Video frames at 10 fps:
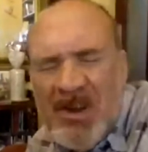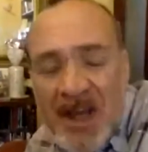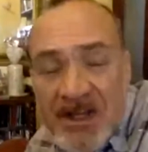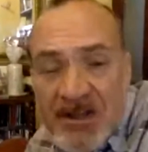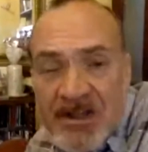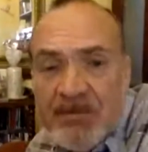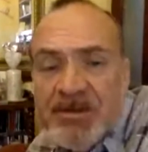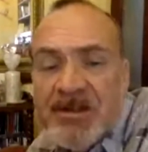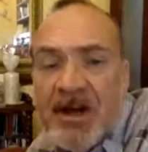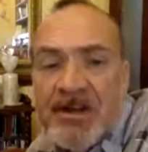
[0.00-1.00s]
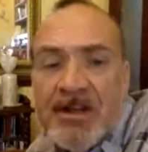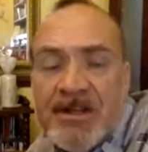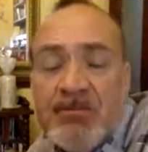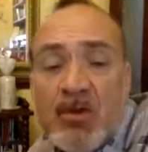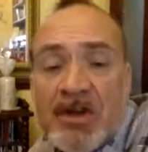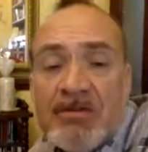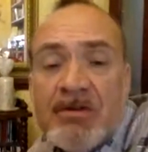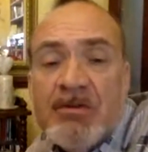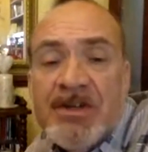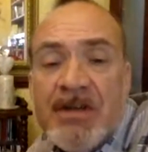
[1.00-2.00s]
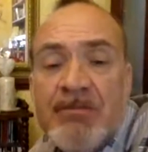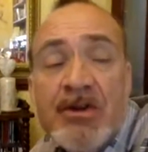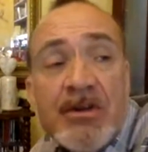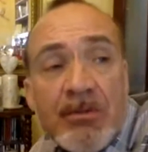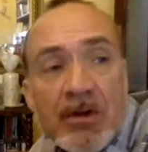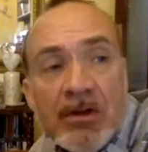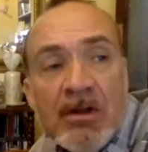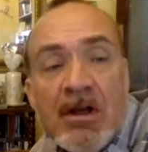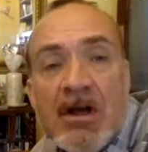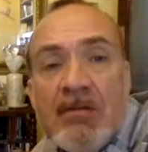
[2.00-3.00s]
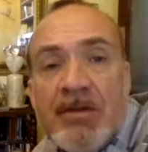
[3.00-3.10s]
one case that can be done, a simple case, was immutable,